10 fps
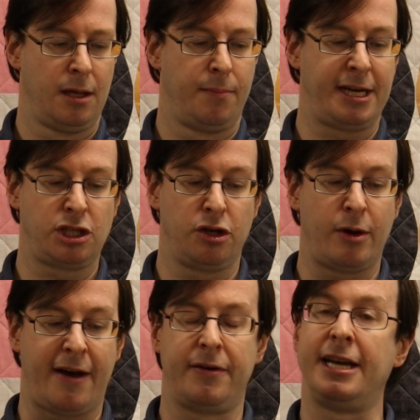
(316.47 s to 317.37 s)
Make sure you
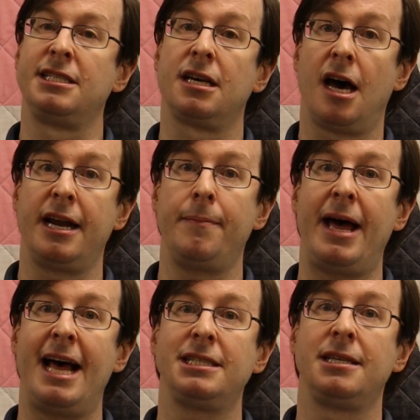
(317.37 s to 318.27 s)
have a nice cutting
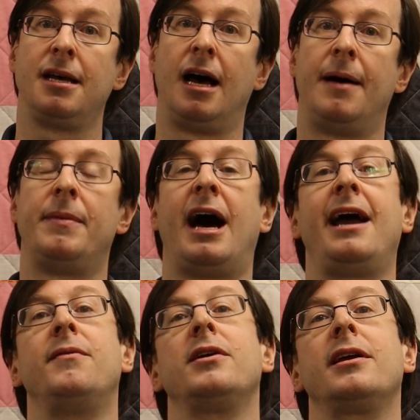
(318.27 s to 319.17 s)
mat. I
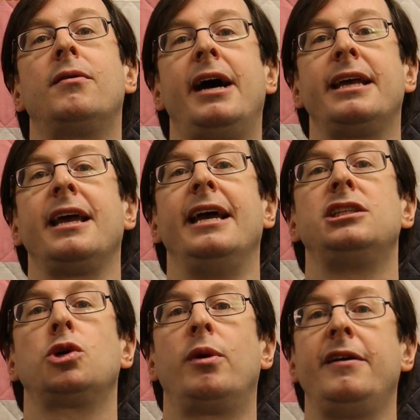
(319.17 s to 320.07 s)
really like a
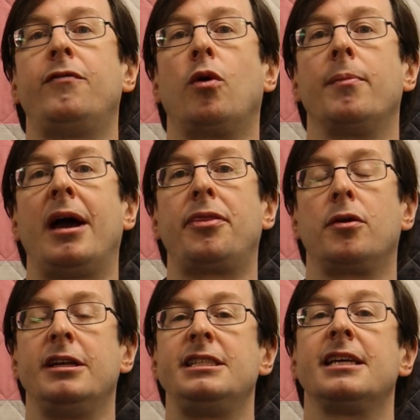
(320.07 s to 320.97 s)
24 by
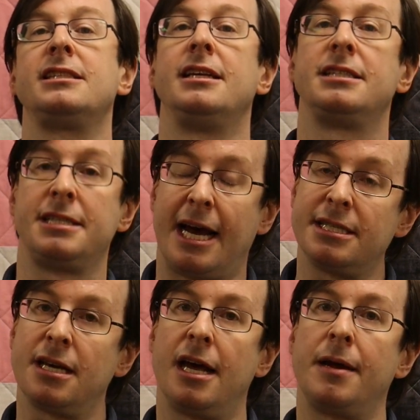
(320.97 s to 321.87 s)
36 inch
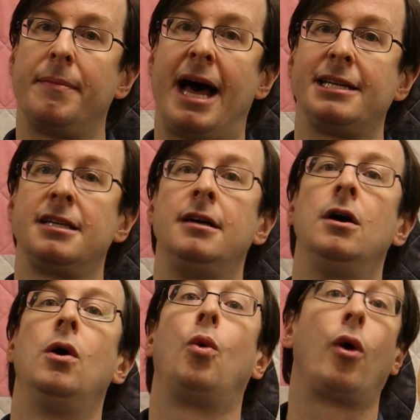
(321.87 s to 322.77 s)
size cutting mat
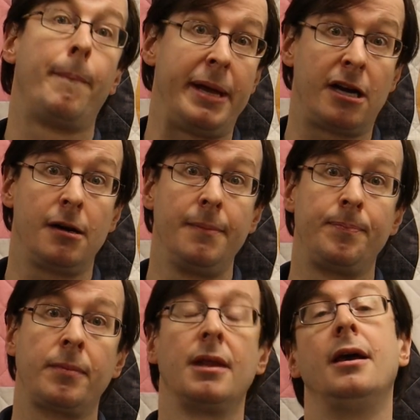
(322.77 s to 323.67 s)
or bigger.
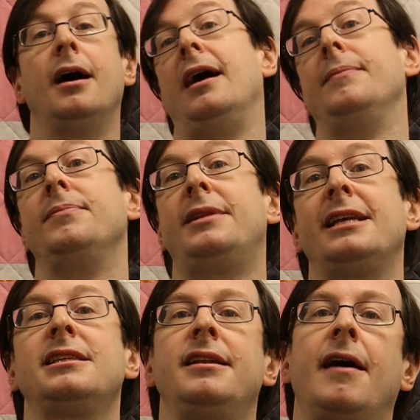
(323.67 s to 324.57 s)

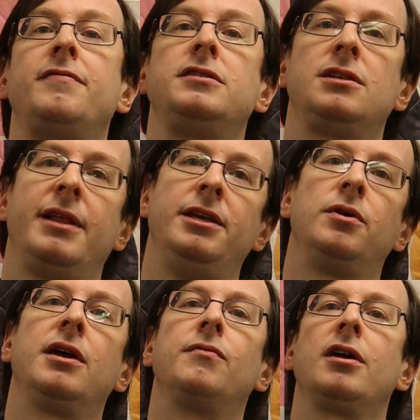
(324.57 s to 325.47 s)
That's enough so that you
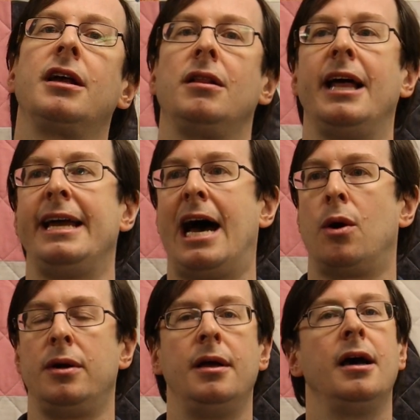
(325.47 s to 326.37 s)
can really lay
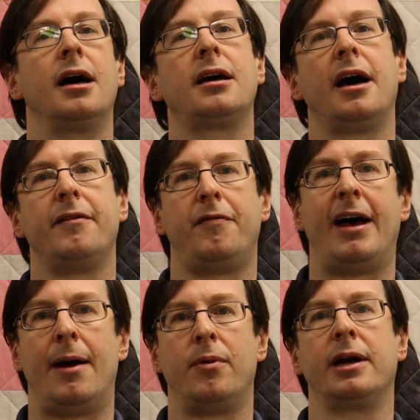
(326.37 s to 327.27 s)
out a cut of
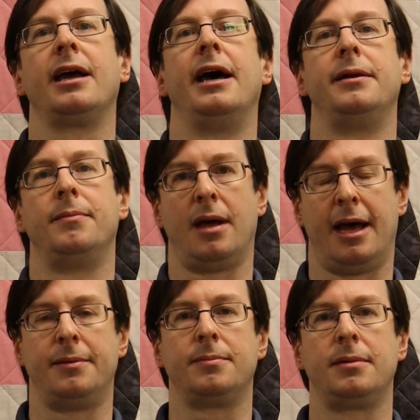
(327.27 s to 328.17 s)
fabric
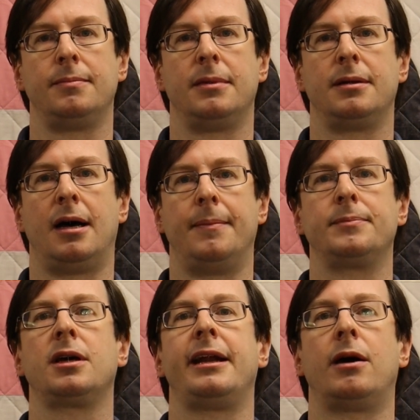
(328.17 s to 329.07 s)
and
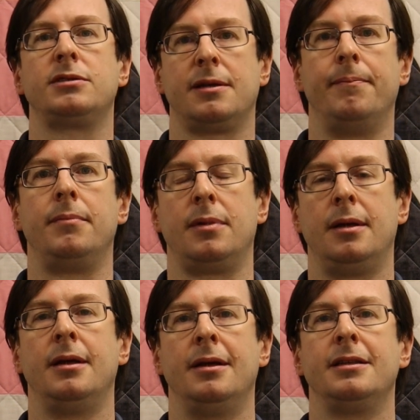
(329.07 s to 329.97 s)
cut out some
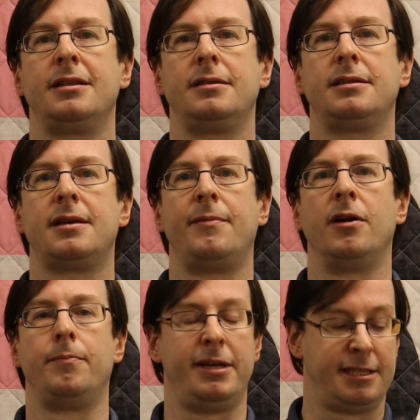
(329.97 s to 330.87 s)
of
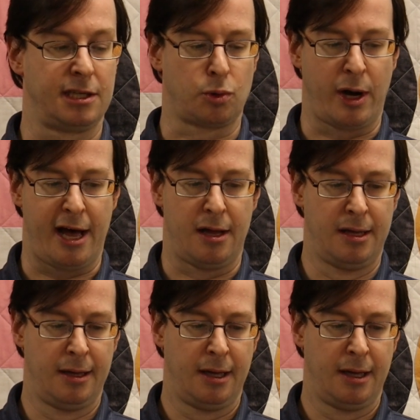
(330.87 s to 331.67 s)
your piece as well.